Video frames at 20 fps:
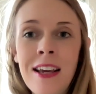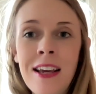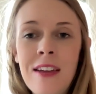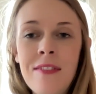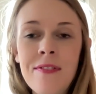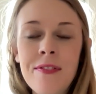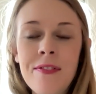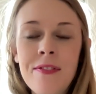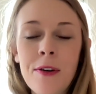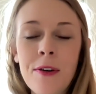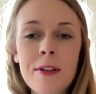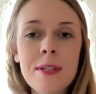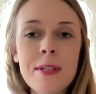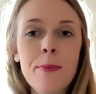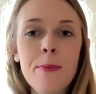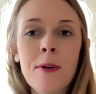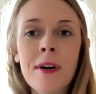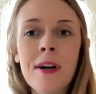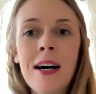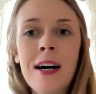and focus
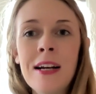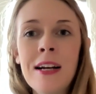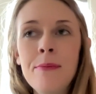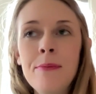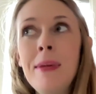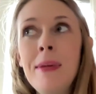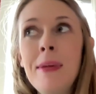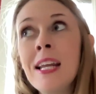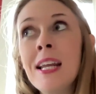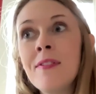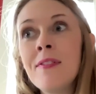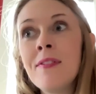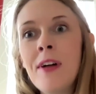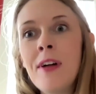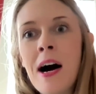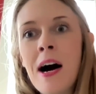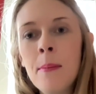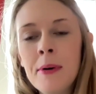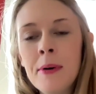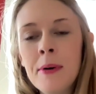more on meaningful
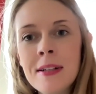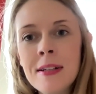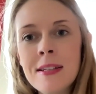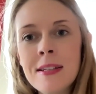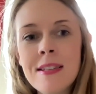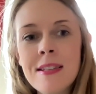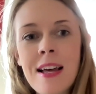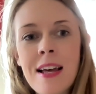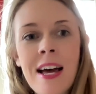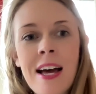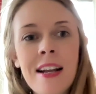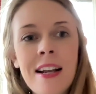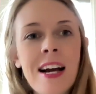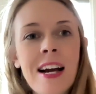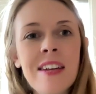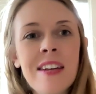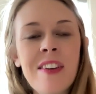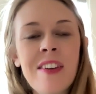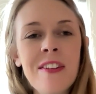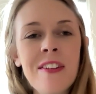outputs than
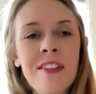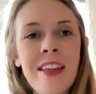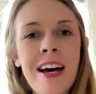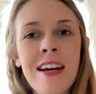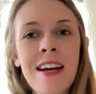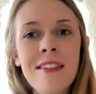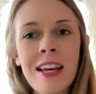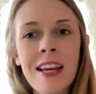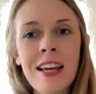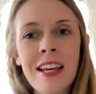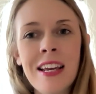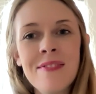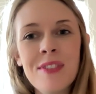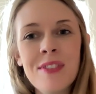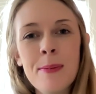kind of all that like